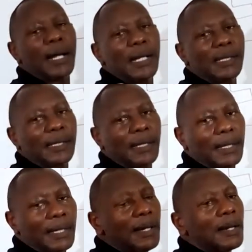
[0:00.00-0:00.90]

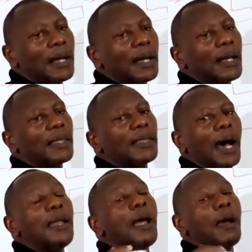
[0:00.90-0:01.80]
easily
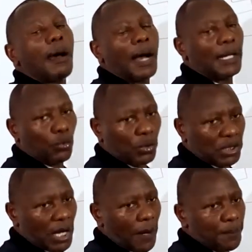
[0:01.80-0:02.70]
than hard
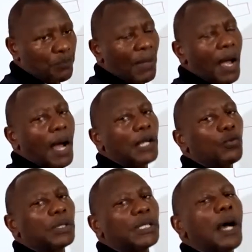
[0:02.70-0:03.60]
water. Hard
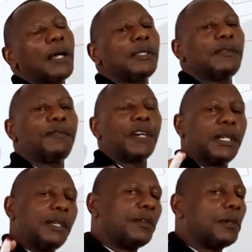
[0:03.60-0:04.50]
water is very
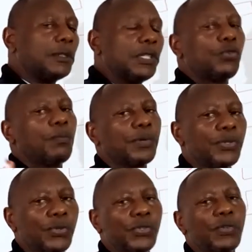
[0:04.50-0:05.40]
difficult to
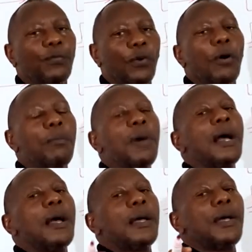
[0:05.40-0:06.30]
produce
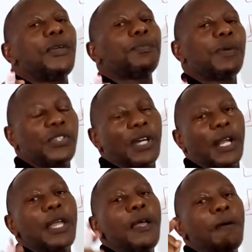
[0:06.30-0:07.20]
foam,
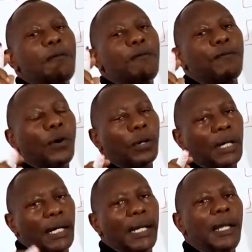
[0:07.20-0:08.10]
especially for
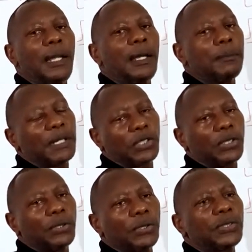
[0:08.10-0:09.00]
cleaning
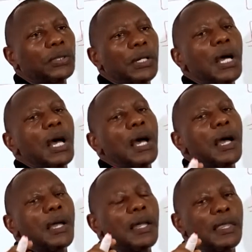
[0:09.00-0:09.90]
materials
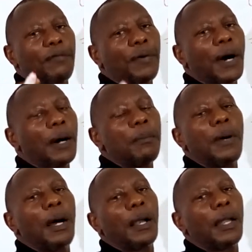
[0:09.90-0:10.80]
in the
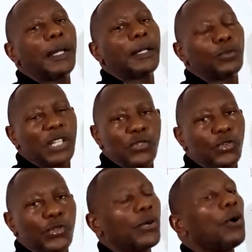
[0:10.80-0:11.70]
farm, like
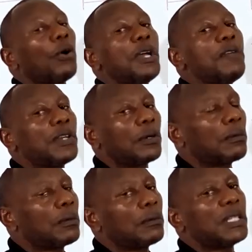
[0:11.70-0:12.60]
utensils or even
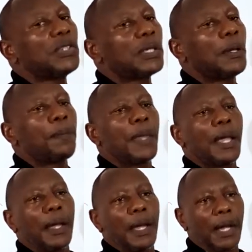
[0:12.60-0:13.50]
for this
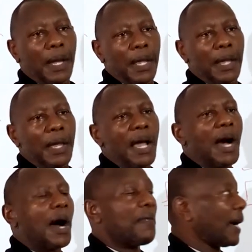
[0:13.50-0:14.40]
the other